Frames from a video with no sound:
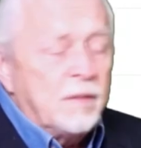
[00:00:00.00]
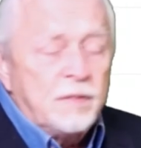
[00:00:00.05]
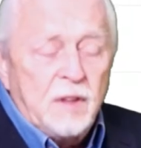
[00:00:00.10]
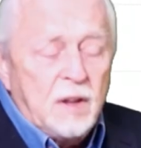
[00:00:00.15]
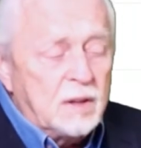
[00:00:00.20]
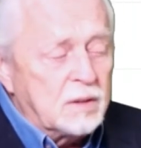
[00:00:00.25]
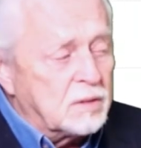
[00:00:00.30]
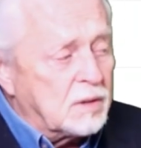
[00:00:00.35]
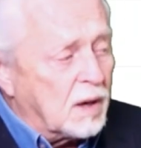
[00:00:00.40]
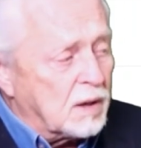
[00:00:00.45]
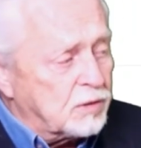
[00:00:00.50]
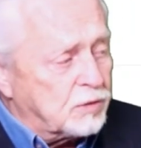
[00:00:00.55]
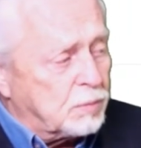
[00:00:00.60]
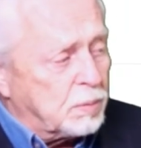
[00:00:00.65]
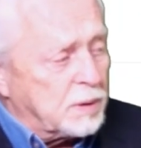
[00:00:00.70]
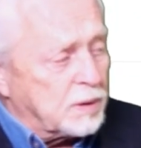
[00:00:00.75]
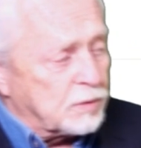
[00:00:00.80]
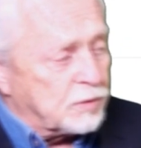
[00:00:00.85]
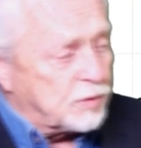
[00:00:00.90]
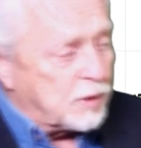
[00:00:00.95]
The
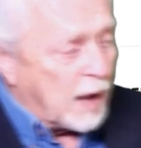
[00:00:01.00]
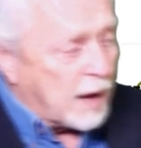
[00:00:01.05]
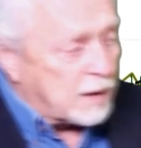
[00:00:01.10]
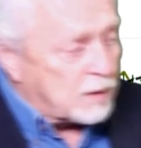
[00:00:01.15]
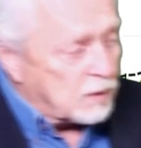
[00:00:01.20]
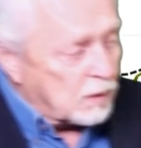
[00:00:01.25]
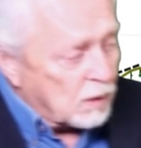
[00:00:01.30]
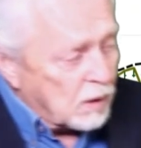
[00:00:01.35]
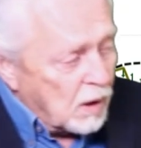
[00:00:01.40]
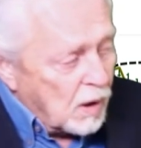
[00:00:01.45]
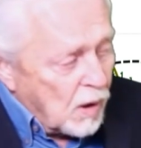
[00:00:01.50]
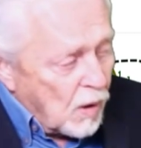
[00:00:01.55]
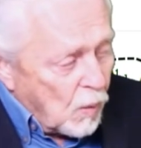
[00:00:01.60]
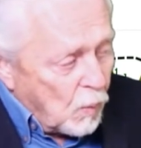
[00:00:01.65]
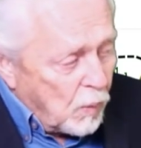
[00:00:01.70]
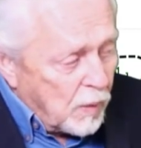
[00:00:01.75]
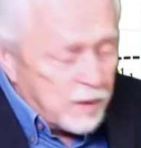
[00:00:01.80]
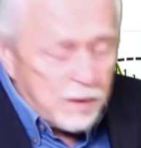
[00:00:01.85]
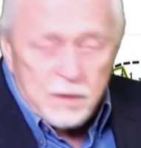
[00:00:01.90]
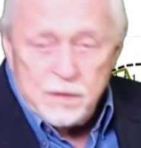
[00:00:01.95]
industrial sector.
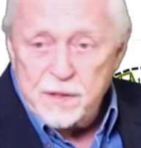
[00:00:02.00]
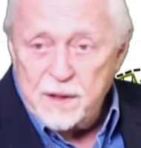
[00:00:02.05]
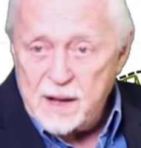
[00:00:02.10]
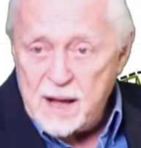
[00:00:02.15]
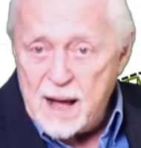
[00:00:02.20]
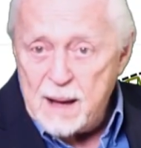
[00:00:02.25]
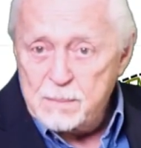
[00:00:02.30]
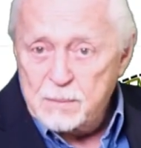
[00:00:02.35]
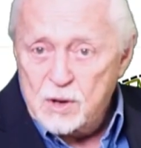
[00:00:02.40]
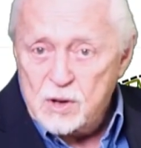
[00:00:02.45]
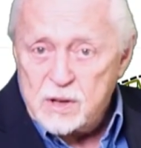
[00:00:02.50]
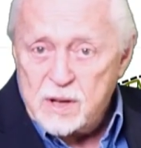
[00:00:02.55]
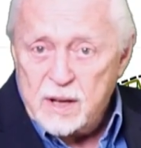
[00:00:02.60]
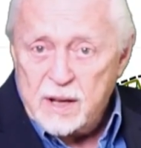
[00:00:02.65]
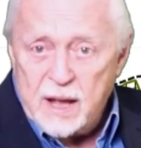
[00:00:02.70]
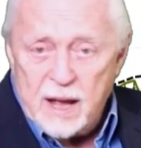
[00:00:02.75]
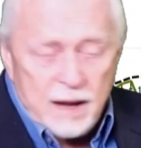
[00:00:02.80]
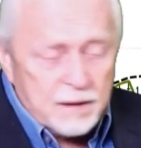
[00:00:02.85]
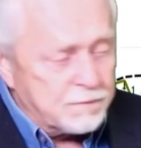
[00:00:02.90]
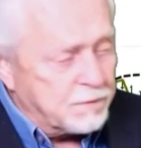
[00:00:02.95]
What do you think I'm
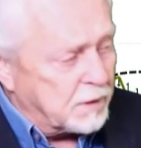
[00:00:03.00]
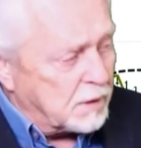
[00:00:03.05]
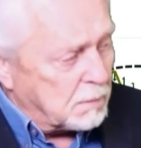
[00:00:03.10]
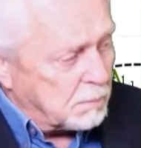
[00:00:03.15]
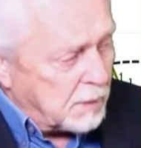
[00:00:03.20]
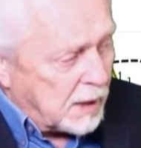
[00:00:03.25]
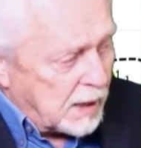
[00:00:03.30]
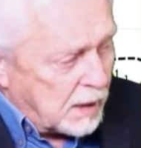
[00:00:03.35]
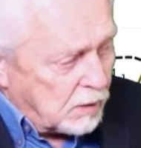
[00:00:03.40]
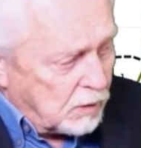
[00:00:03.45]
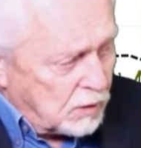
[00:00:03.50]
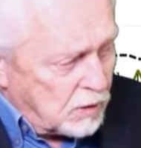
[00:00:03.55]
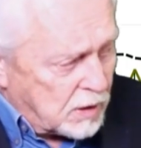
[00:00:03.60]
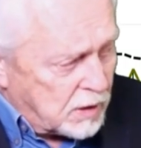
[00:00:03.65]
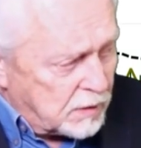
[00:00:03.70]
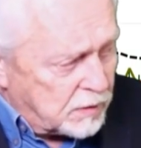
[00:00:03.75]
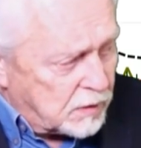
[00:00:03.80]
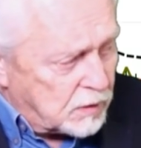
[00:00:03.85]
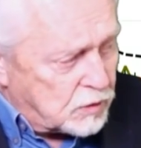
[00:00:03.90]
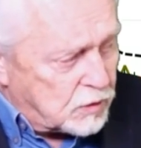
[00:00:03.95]
looking at for tomorrow?
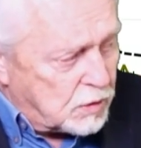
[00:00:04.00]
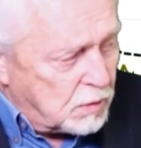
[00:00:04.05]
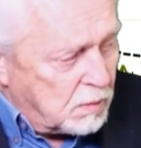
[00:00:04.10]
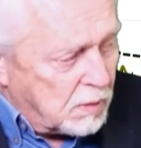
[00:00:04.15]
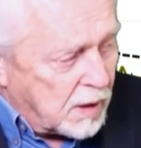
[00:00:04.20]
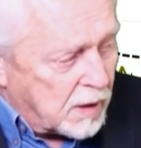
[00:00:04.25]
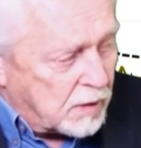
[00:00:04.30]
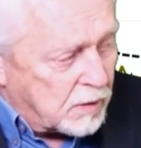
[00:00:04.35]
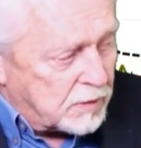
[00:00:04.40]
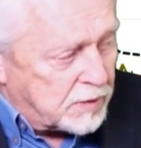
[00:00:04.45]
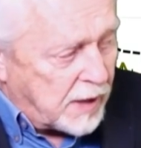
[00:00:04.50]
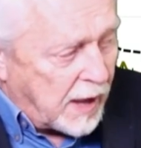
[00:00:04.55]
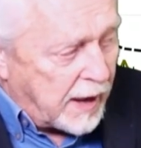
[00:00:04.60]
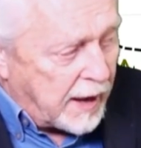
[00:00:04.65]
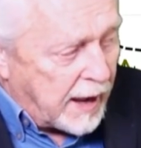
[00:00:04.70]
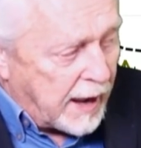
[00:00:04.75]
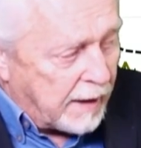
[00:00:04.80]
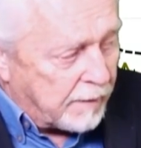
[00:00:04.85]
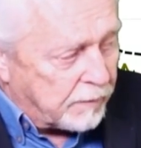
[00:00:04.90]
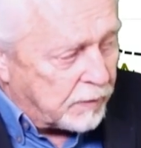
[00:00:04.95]
Look at the two hundred
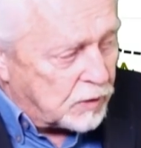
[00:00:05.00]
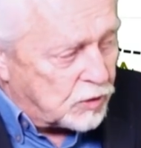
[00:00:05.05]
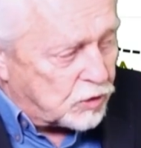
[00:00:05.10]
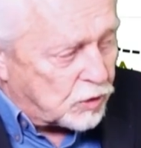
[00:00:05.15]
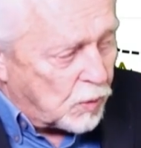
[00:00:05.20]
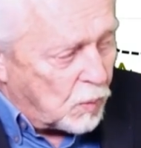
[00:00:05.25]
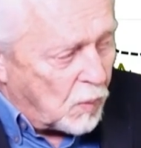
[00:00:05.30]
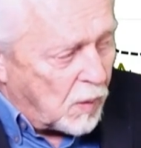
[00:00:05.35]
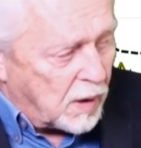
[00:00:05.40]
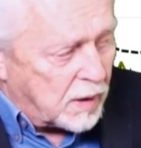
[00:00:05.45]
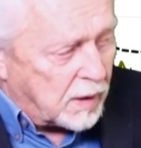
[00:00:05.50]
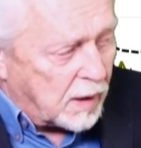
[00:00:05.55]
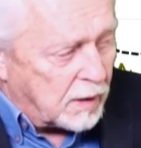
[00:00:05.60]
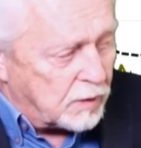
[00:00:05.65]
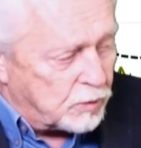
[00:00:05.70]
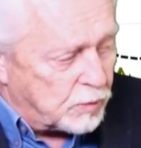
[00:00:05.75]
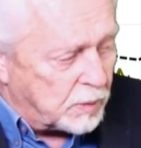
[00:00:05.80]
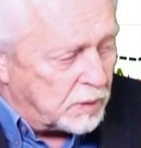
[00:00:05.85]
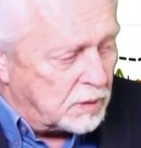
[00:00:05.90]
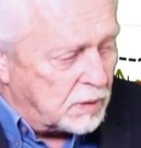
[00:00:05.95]
day average, the one
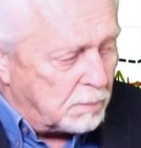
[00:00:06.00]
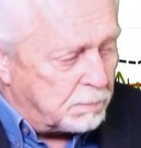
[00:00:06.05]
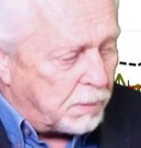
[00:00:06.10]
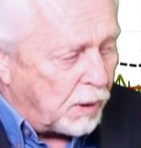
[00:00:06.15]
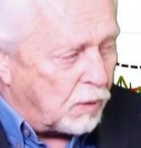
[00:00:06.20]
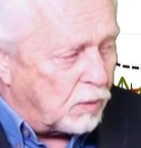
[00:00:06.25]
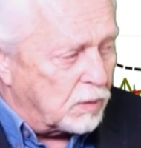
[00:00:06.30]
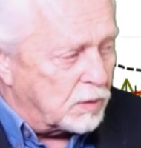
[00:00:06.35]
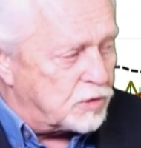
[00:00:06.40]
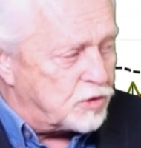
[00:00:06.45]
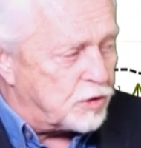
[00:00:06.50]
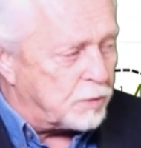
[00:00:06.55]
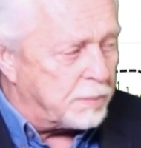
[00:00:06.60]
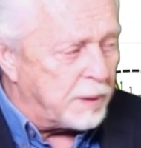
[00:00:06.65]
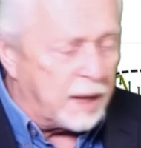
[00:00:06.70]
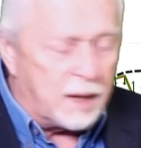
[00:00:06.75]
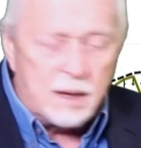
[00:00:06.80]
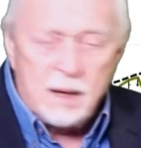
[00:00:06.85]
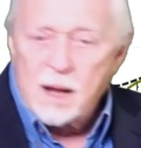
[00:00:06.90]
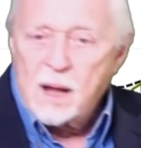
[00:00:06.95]
hundred, and the Bollinger
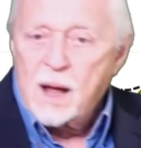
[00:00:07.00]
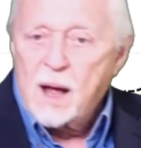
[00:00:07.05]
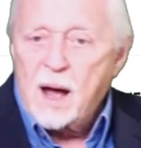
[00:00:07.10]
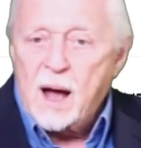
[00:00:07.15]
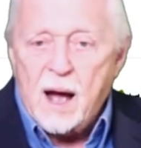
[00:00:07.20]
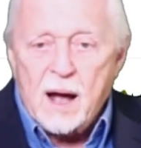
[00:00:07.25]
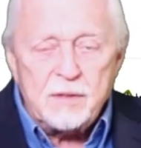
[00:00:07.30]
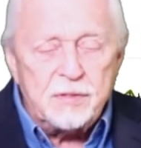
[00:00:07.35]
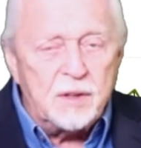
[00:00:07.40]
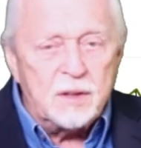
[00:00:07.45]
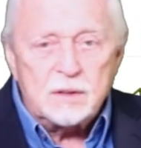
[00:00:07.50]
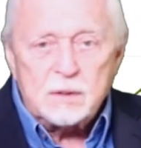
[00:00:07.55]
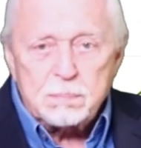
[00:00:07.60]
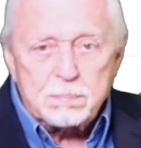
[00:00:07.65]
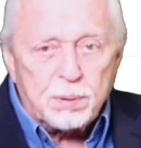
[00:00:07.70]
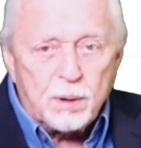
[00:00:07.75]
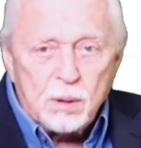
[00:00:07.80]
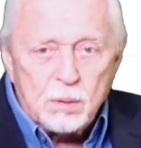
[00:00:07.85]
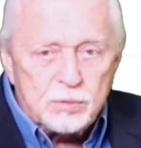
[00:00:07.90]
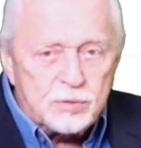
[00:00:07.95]
Band. I think the
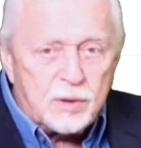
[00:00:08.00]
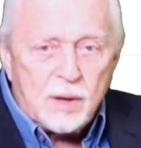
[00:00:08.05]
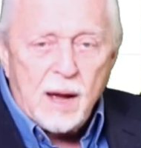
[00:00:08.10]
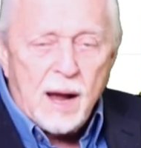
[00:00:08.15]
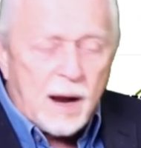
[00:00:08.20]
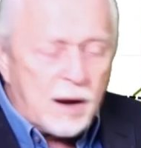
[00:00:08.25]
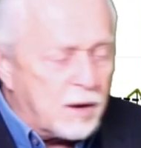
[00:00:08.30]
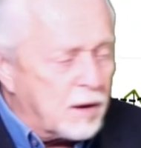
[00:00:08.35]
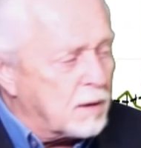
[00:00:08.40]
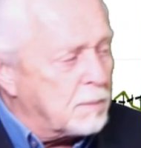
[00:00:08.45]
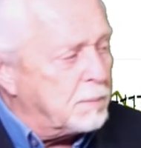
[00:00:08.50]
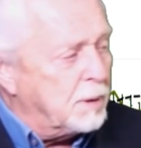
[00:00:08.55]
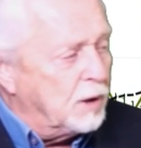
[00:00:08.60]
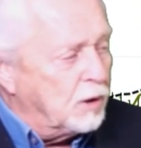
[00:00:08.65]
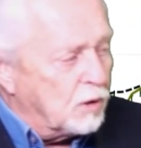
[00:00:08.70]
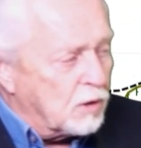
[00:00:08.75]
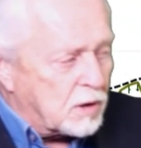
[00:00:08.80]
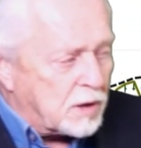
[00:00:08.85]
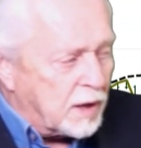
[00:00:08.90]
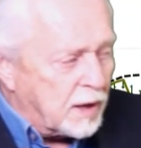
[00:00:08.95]
pros are going to be
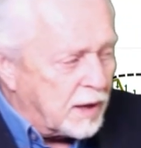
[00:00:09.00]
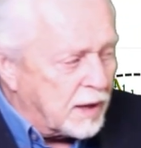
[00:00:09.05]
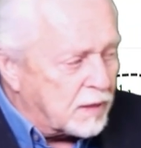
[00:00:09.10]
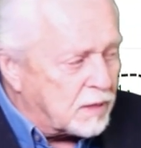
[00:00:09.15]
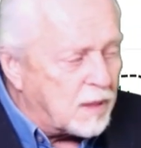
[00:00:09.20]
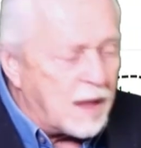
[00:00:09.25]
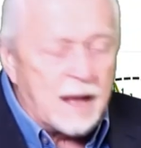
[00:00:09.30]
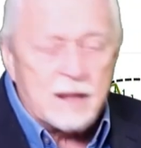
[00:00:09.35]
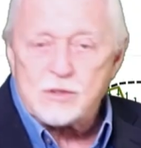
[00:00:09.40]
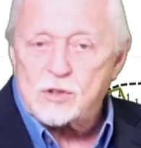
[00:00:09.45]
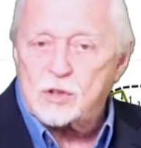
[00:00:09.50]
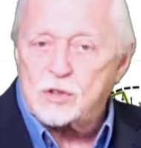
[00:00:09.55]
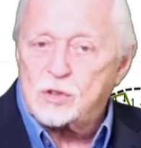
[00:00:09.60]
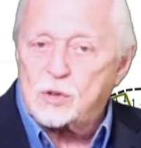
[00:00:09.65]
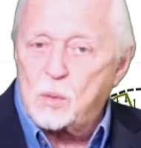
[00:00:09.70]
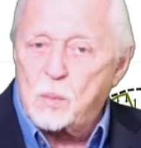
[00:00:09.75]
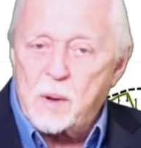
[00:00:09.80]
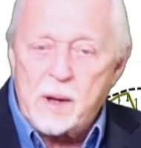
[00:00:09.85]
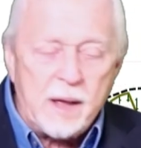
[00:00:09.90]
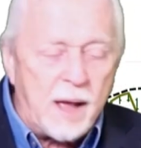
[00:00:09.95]
looking at that
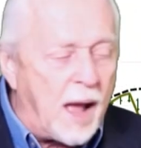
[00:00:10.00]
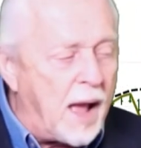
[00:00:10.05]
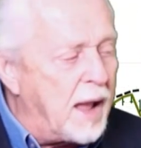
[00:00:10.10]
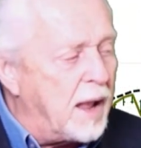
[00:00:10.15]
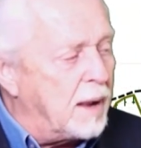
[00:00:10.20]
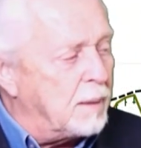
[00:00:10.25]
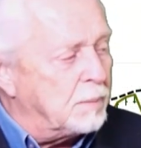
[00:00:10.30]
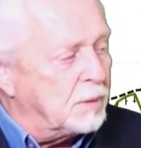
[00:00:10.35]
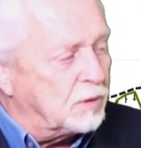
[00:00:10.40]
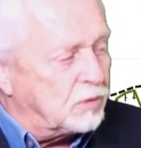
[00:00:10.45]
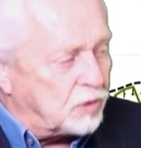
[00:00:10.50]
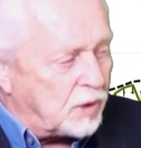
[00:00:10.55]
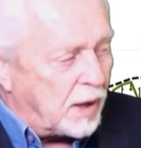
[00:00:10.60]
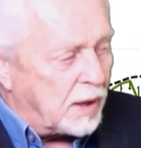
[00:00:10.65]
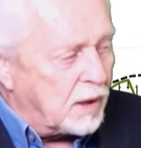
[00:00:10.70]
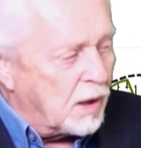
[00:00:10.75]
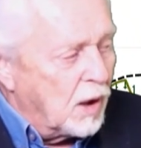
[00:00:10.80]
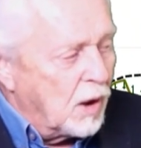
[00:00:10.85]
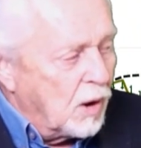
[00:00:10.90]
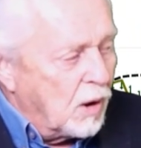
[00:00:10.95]
just the way I am and
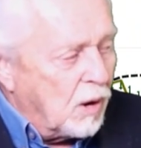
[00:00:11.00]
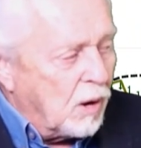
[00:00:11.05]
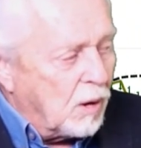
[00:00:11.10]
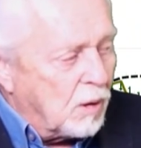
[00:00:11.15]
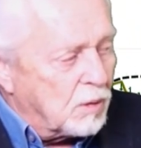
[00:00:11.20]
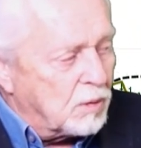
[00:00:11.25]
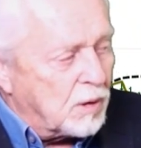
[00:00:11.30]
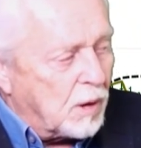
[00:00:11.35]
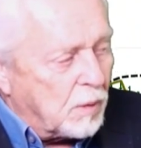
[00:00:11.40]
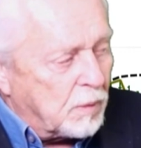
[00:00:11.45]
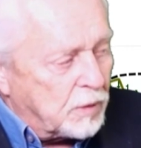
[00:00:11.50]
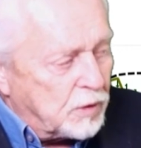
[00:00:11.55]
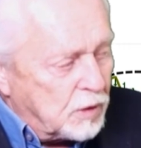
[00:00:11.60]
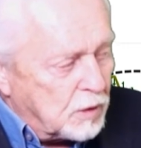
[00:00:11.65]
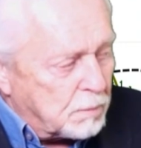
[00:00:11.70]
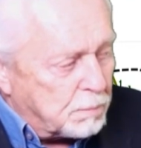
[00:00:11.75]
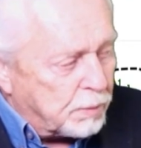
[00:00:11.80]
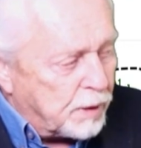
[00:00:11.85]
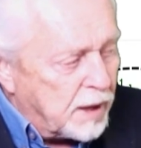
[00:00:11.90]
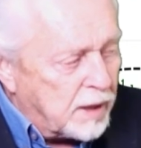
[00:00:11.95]
saying, oh, no,
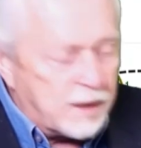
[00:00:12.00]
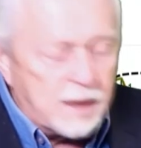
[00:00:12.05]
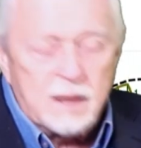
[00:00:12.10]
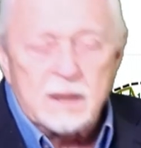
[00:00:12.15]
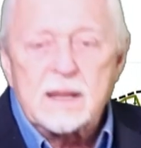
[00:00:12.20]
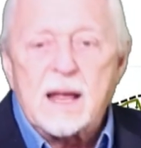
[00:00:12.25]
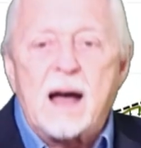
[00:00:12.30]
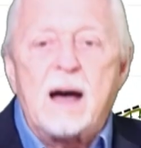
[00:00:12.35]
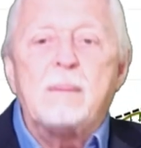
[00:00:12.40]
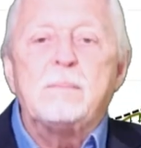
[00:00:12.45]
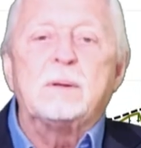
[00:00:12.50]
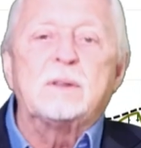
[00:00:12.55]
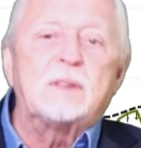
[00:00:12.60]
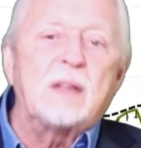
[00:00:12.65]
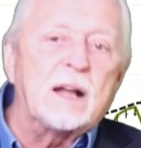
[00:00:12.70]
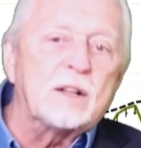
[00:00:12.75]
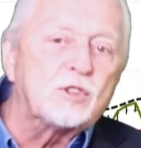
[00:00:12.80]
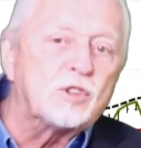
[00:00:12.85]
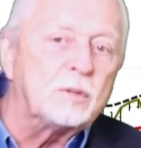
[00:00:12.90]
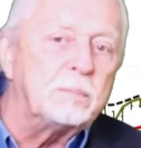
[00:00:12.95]
you're breaking down, but
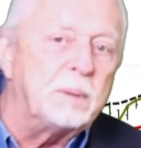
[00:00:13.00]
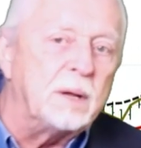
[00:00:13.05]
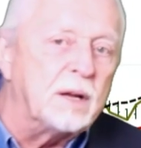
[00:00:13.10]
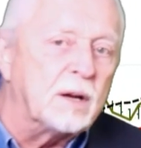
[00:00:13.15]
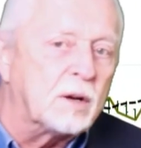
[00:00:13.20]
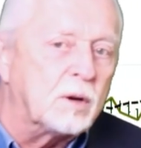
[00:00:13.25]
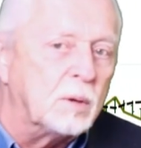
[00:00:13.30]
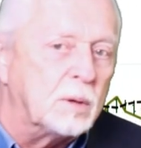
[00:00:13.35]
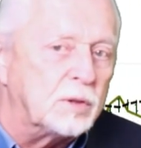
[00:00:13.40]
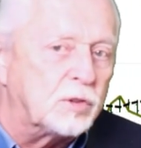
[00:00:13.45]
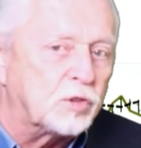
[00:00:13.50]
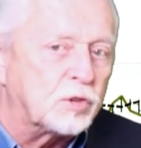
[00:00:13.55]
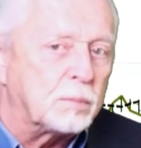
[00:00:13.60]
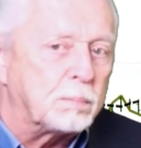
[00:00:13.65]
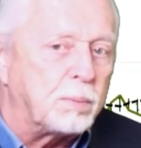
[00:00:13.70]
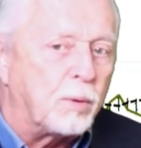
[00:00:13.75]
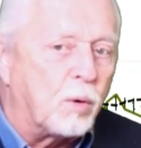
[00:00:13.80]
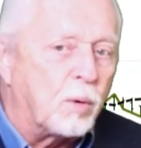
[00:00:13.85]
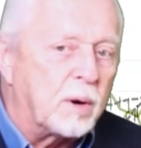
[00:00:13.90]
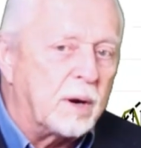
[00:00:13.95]
that should be a good
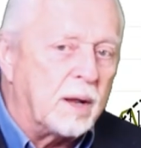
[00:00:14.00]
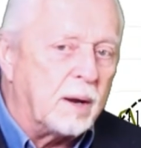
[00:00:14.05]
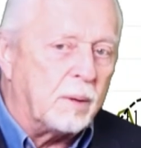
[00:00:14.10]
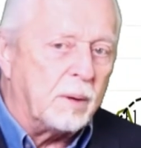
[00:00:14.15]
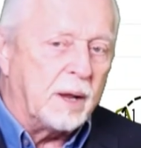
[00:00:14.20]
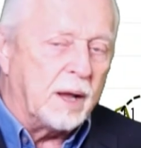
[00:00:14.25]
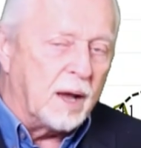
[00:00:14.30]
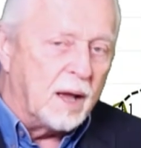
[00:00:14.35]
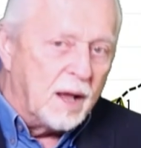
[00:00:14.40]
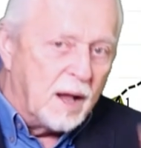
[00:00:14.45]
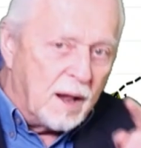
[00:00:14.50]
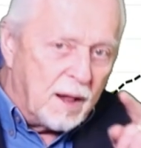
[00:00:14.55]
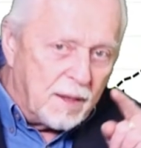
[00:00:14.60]
support area.